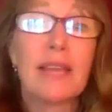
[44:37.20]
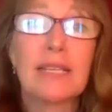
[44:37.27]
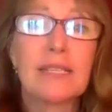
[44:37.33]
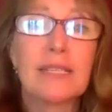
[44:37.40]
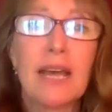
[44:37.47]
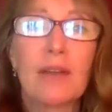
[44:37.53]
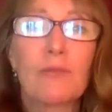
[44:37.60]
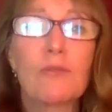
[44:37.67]

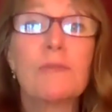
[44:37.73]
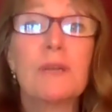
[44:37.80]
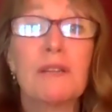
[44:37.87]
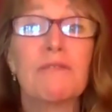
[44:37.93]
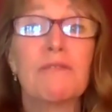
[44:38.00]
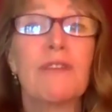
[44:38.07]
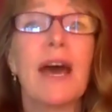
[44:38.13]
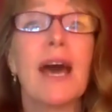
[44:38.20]
That's not a
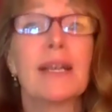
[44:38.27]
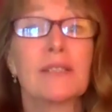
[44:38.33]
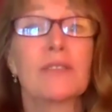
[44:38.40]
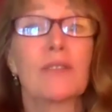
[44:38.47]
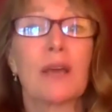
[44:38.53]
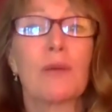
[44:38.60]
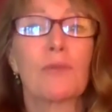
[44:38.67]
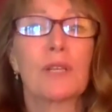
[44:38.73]
ruminant fat.
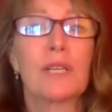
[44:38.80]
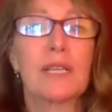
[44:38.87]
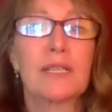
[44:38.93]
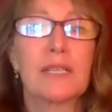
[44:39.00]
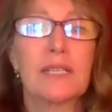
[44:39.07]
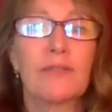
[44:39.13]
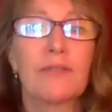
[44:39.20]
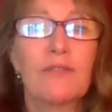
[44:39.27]
So that really
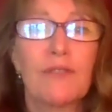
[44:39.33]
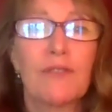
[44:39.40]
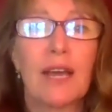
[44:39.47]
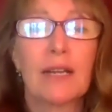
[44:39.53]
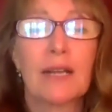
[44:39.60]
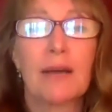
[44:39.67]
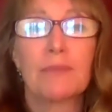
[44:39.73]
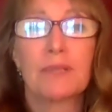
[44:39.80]
is a different
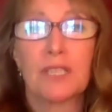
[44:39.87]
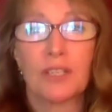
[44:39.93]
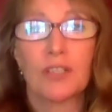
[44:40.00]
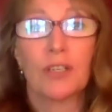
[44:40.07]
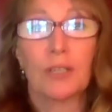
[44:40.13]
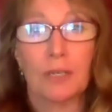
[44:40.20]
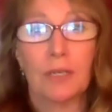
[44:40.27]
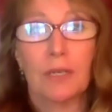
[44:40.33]
fat
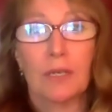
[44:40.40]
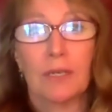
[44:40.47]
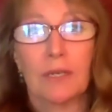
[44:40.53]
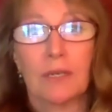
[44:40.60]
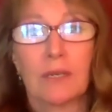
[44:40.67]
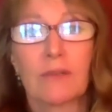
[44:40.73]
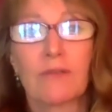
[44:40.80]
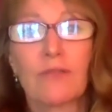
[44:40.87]
composition.
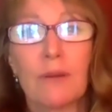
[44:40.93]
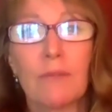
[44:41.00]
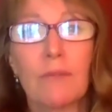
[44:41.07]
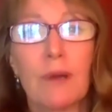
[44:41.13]
Yeah,